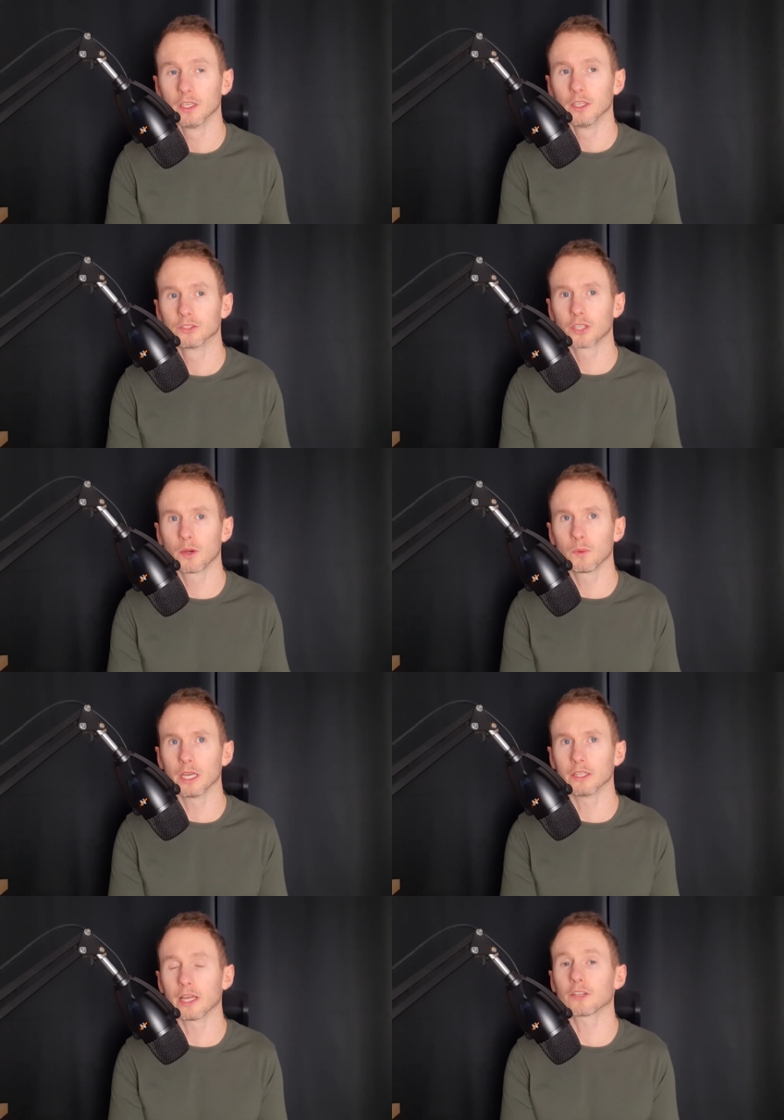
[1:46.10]
So
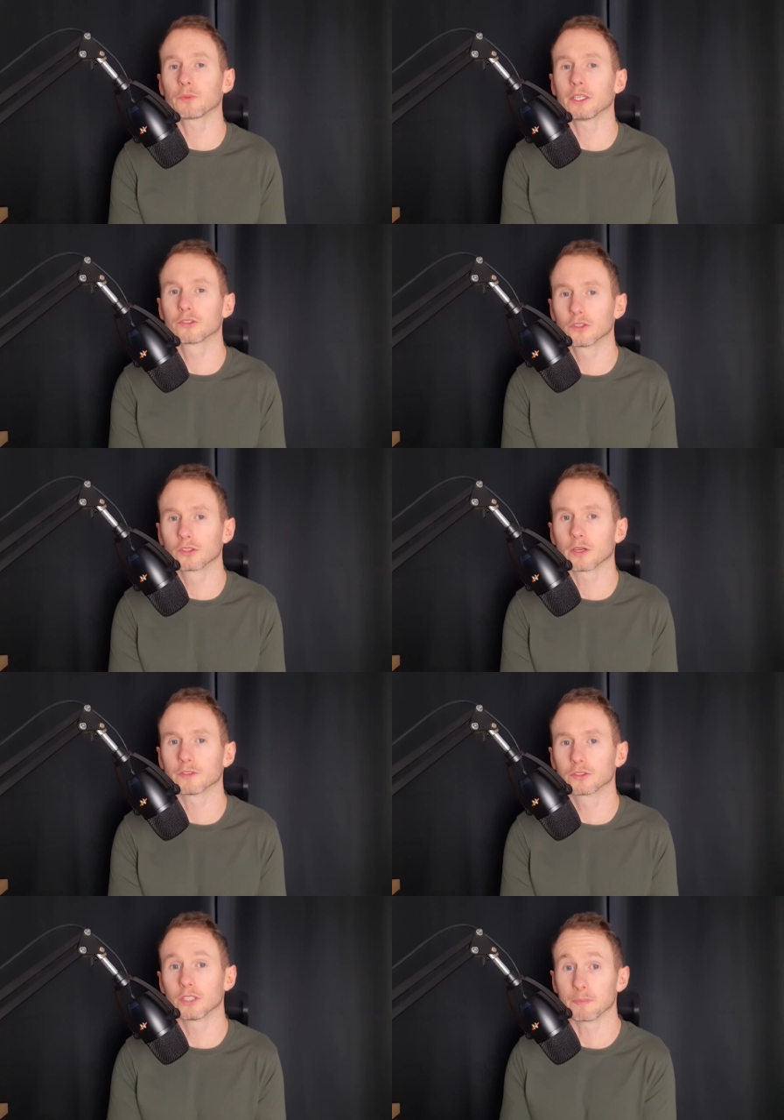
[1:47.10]
that's why it's good to have a
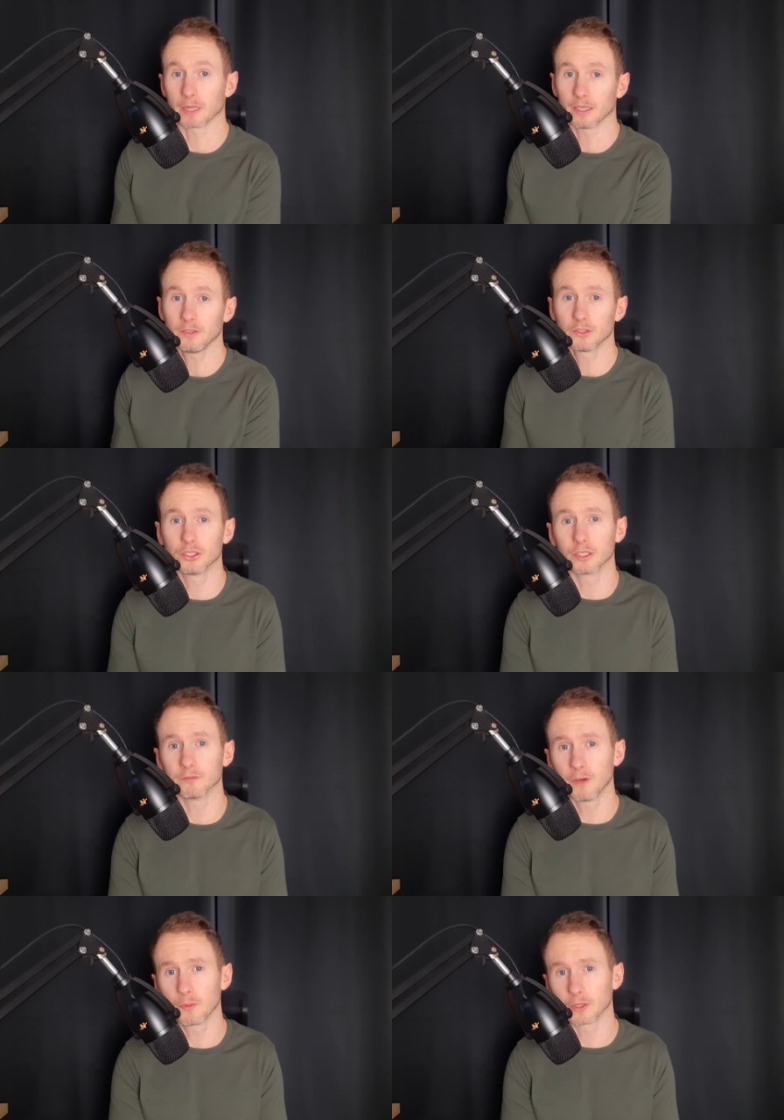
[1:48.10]
study plan so you can
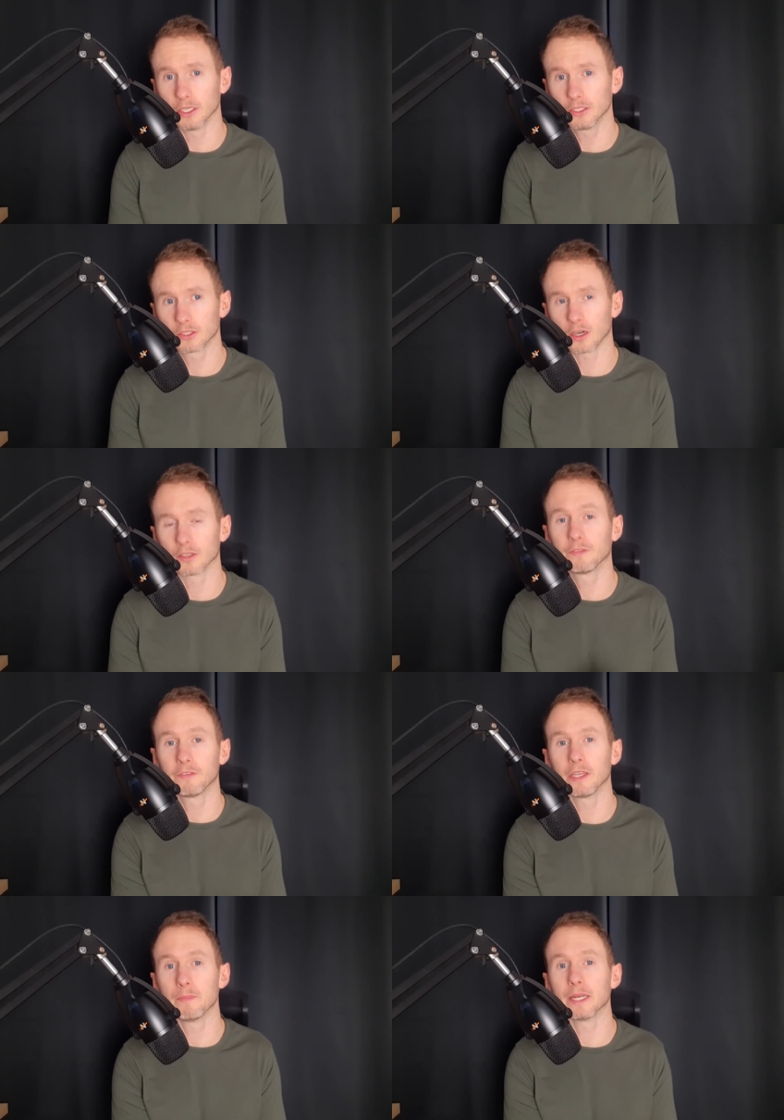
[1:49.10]
focus on
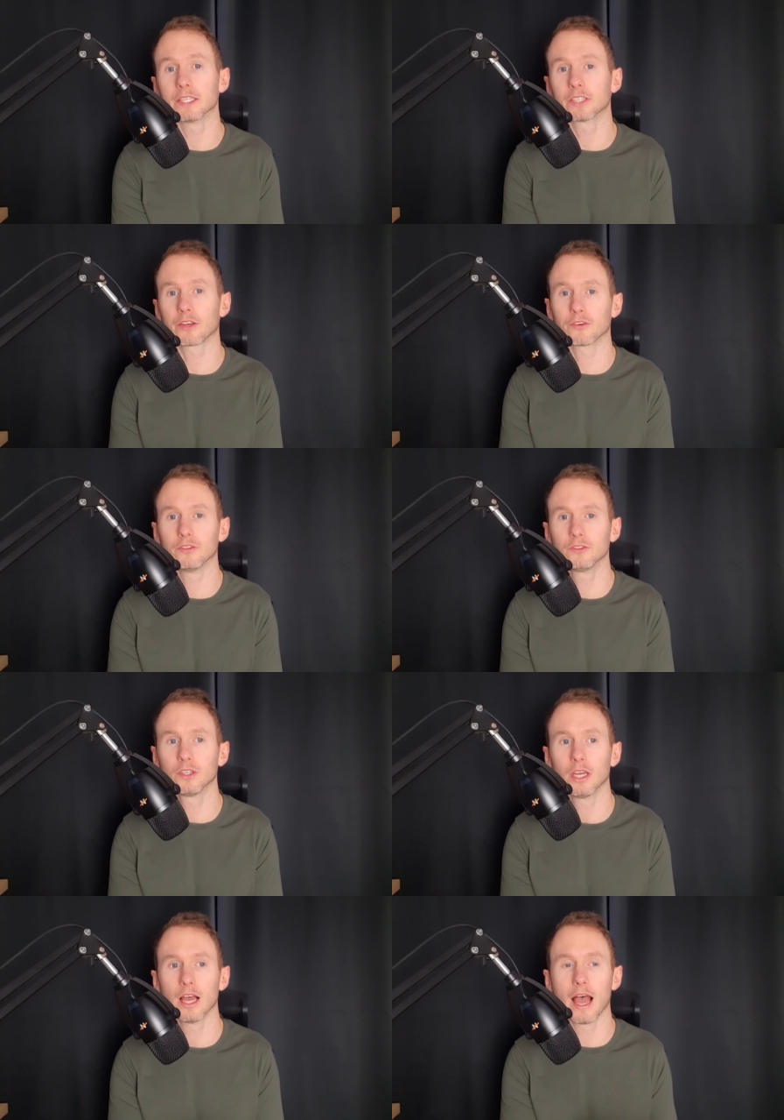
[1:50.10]
15-minute sessions
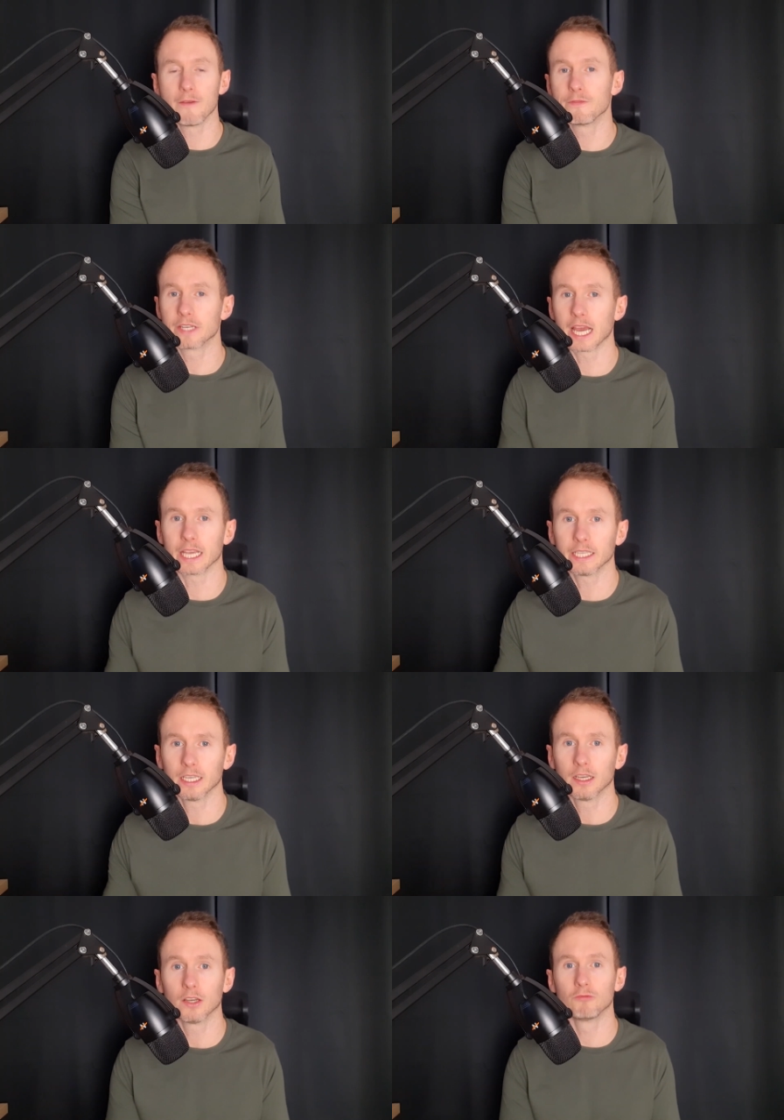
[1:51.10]
every day
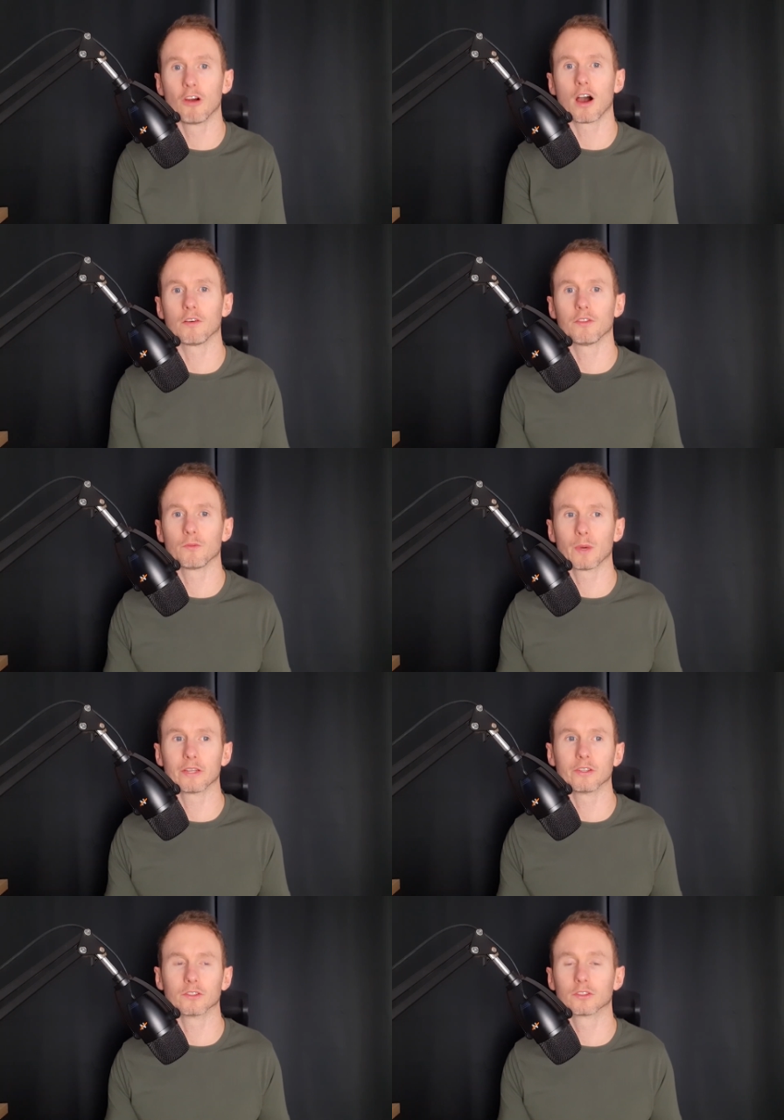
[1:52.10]
rather than
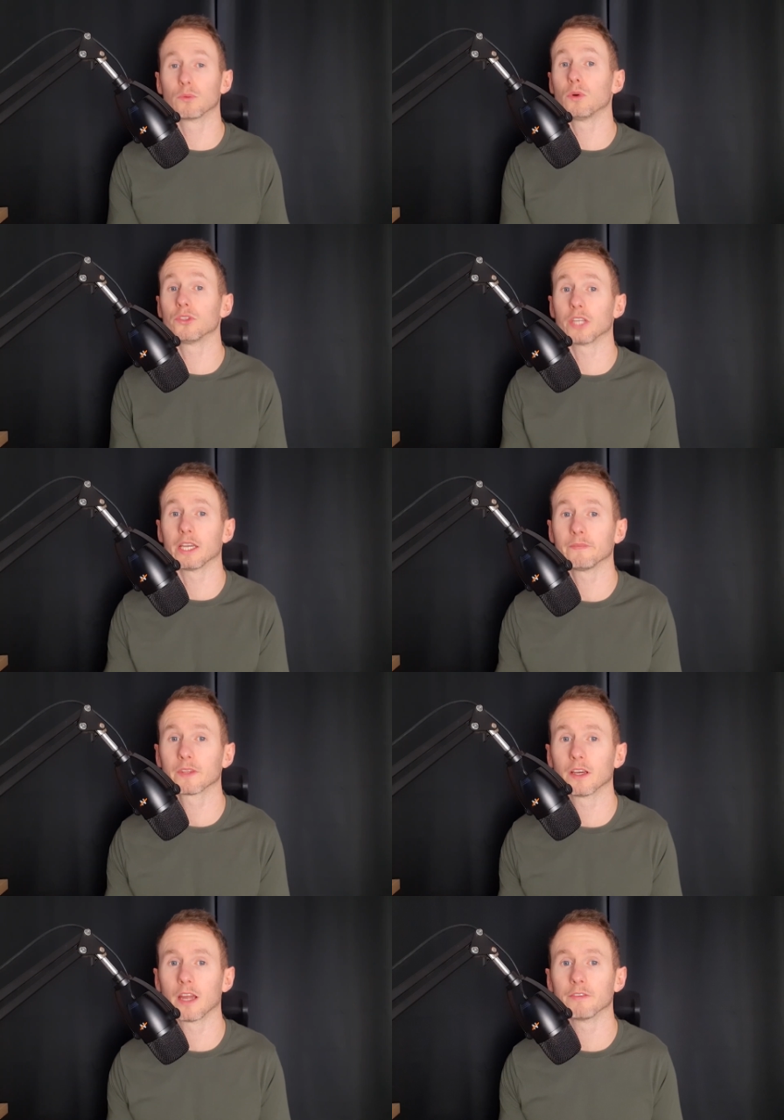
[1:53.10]
waiting until one day
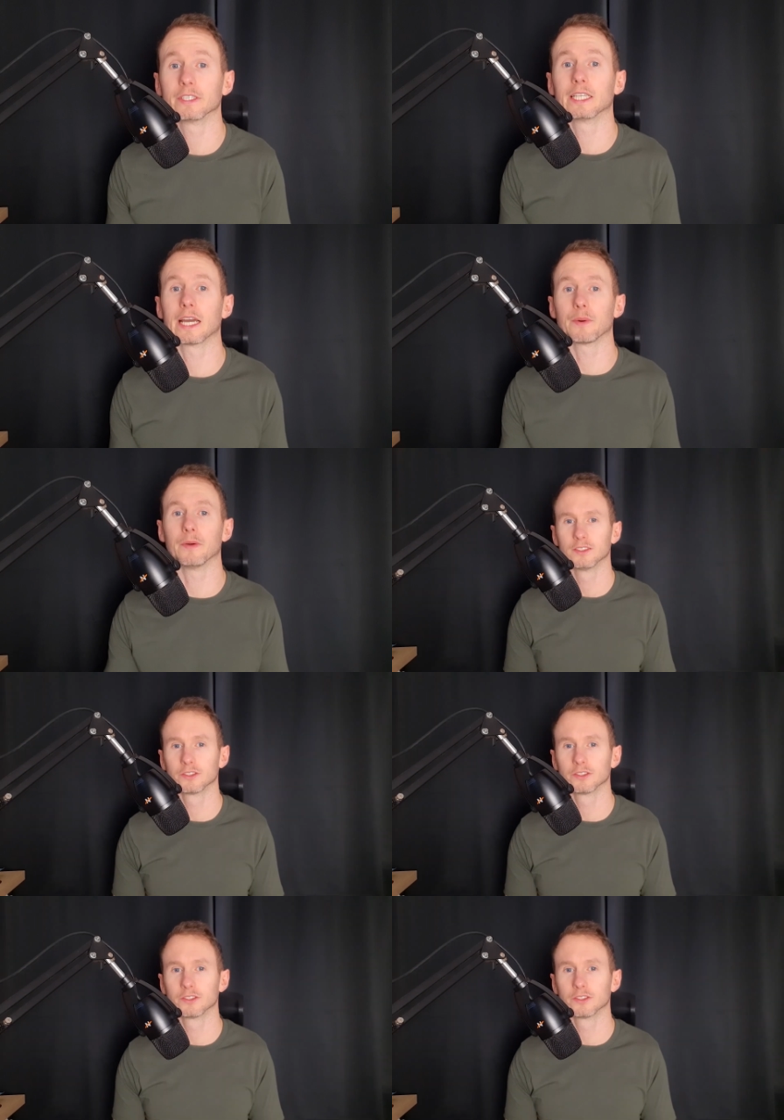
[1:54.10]
and having an hour.